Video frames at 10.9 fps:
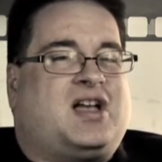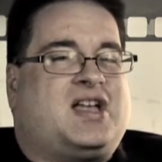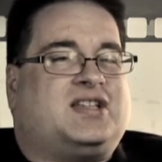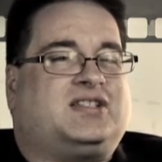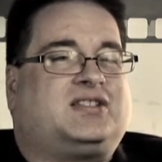
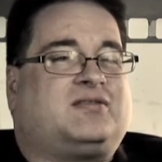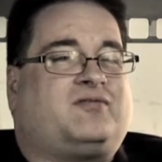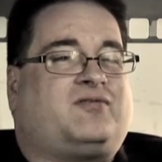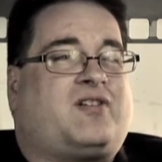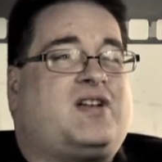is
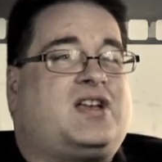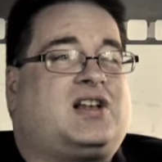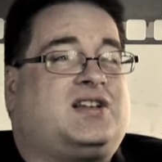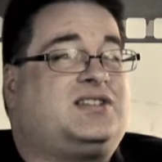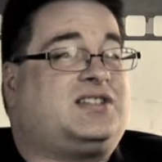very
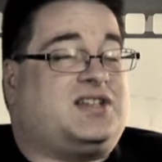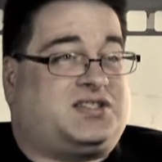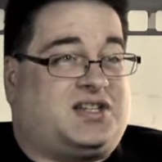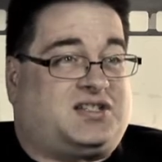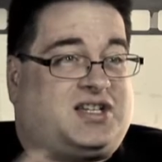closely
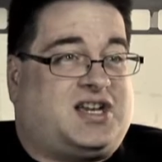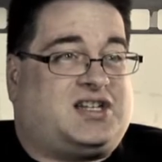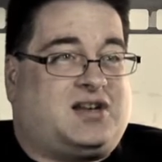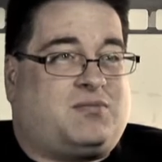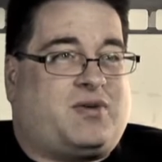
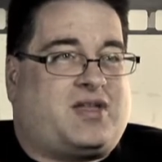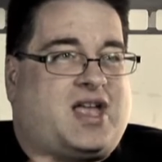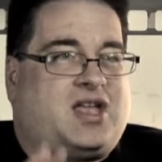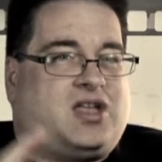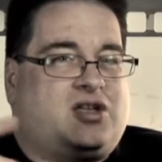associated with
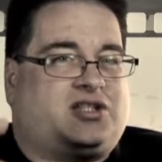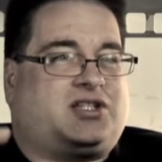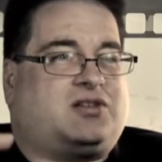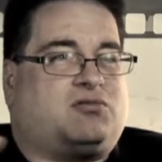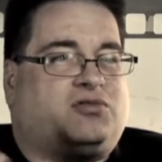a
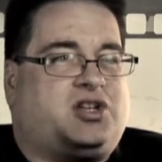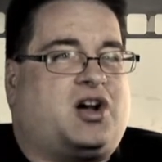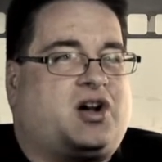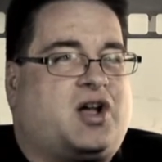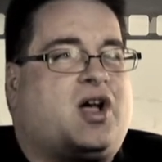so-called
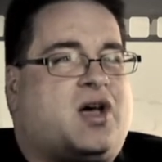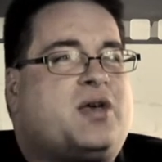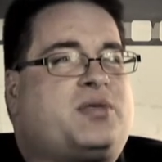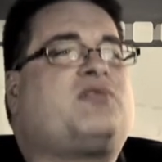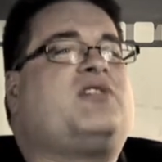young
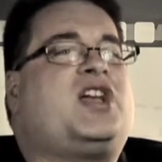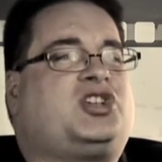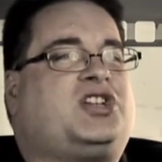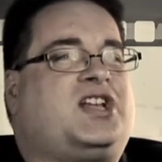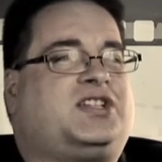earth
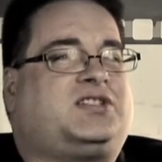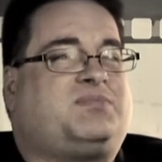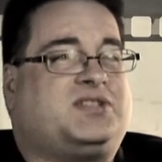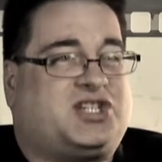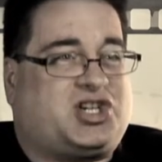
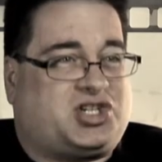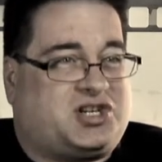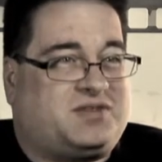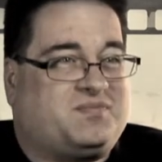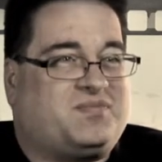creationist
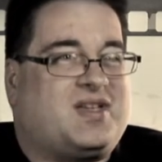position.